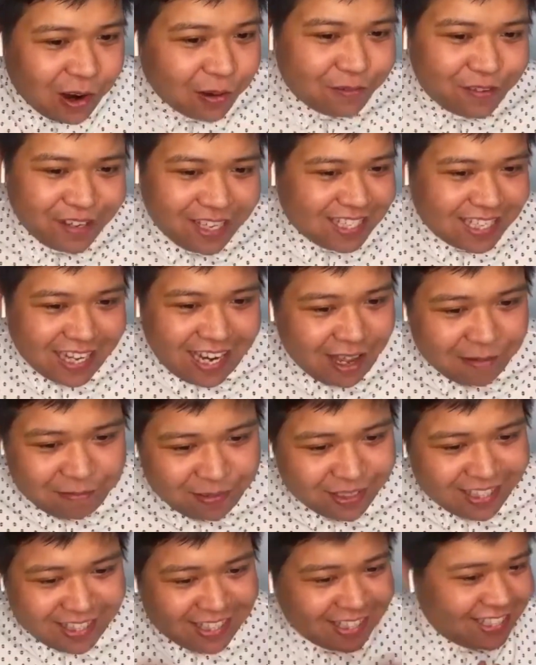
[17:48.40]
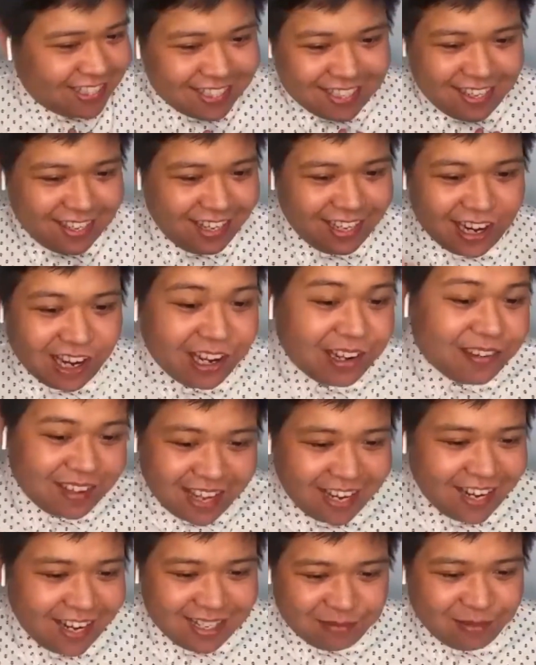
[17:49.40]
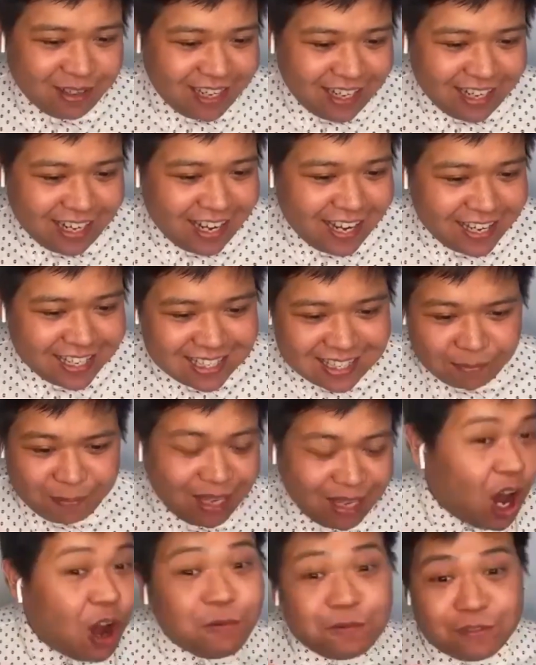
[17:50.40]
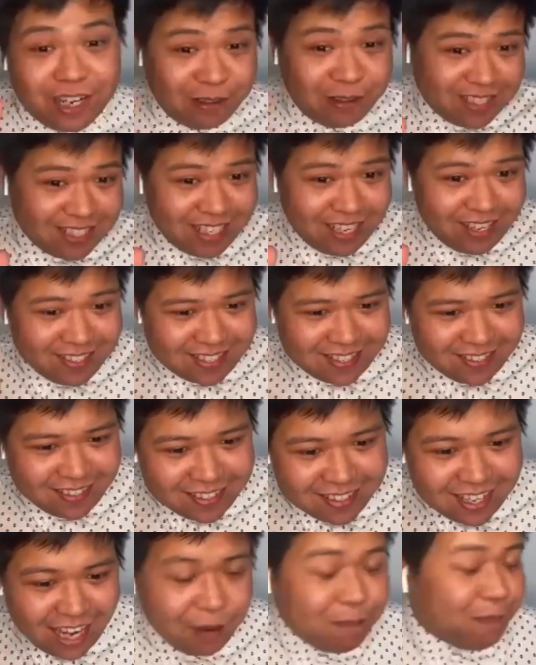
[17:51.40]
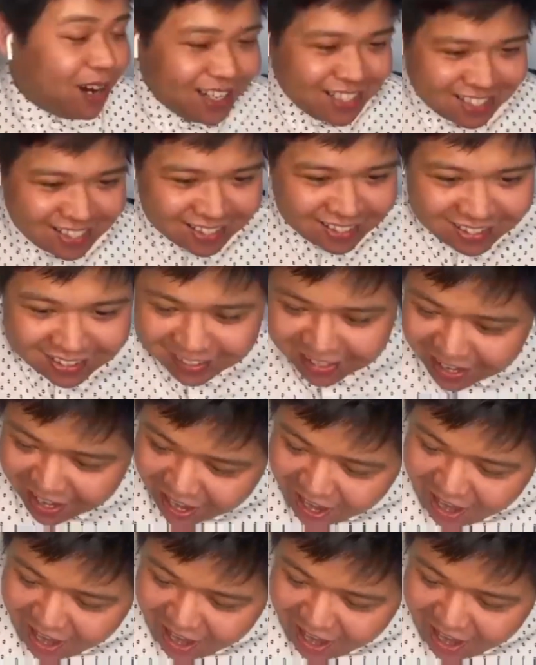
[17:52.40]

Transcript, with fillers: obviously, but, you know, it is what it is. I mean, hopefully we'll see you soon in person.